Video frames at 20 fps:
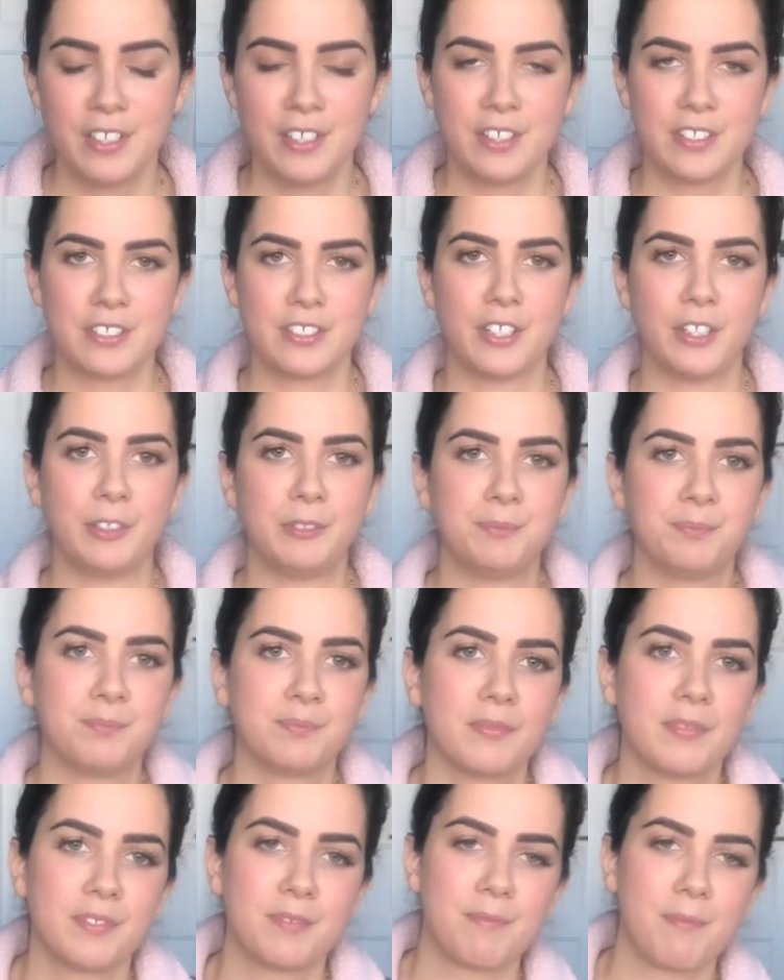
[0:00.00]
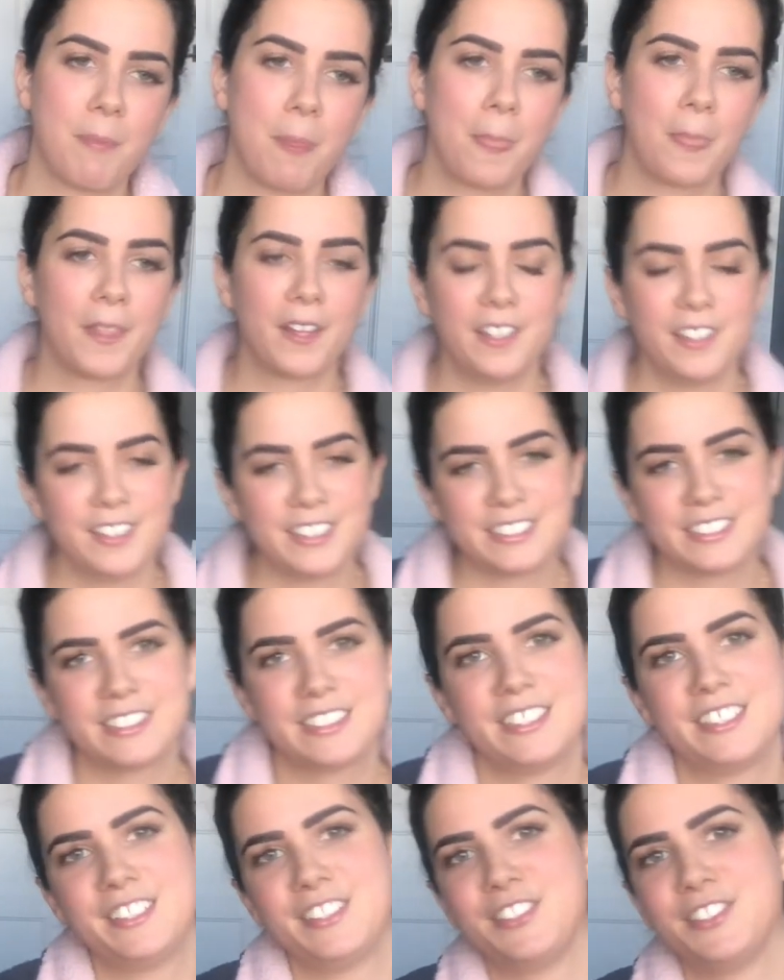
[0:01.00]
So let's
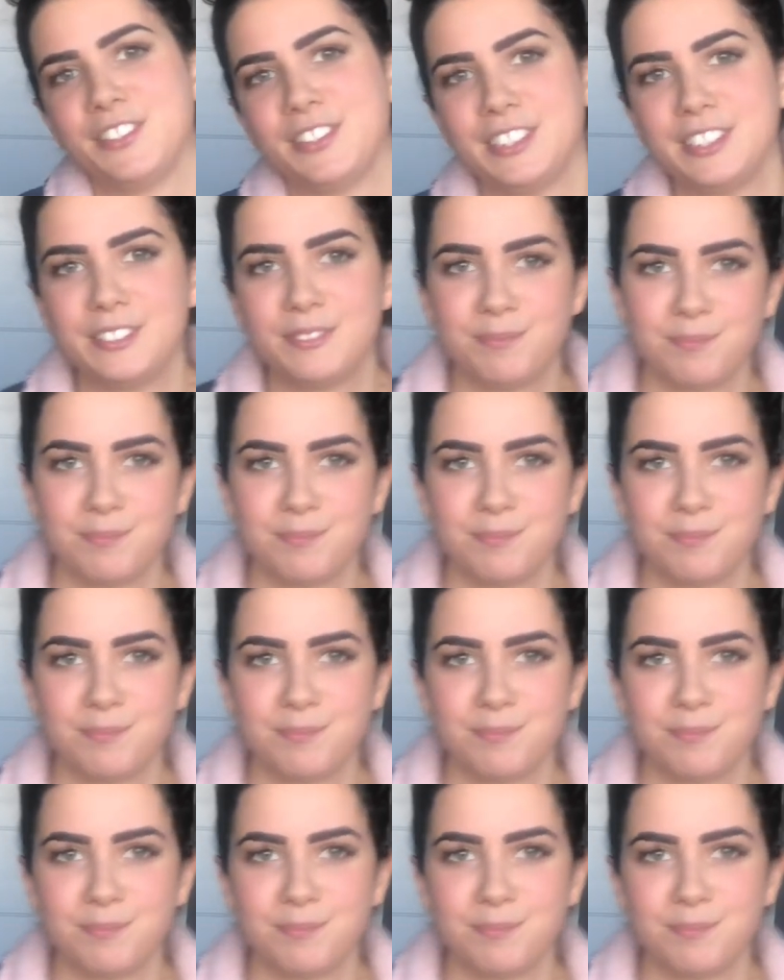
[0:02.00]
get into it.